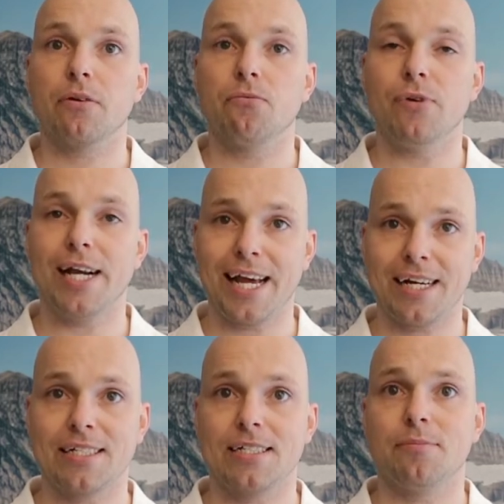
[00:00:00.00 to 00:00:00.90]

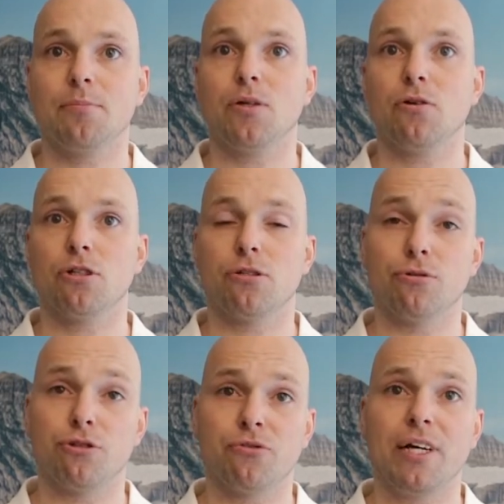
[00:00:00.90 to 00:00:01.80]
relax, but also to
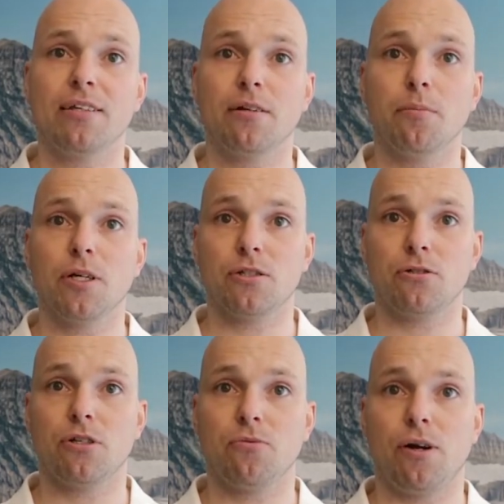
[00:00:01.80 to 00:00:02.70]
strengthen the
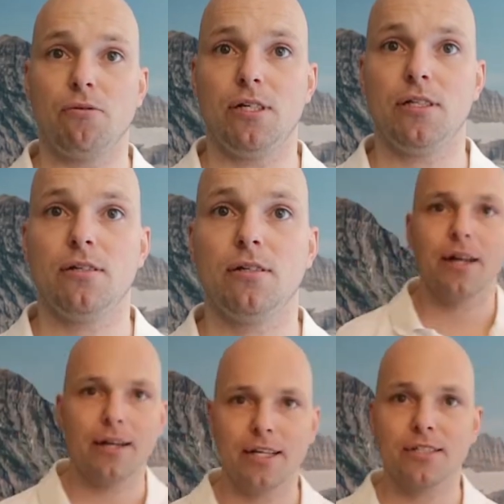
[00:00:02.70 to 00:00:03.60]
muscles around it.
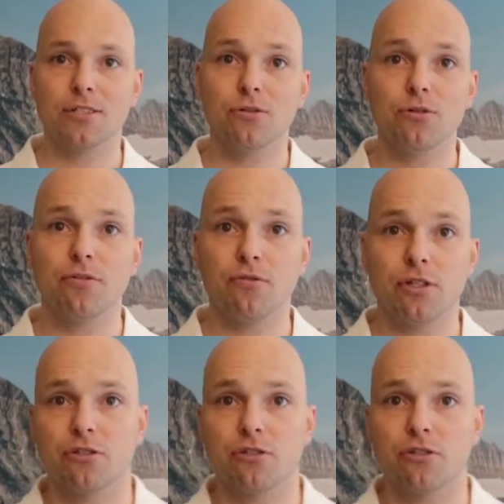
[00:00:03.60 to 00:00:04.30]
Let's do the first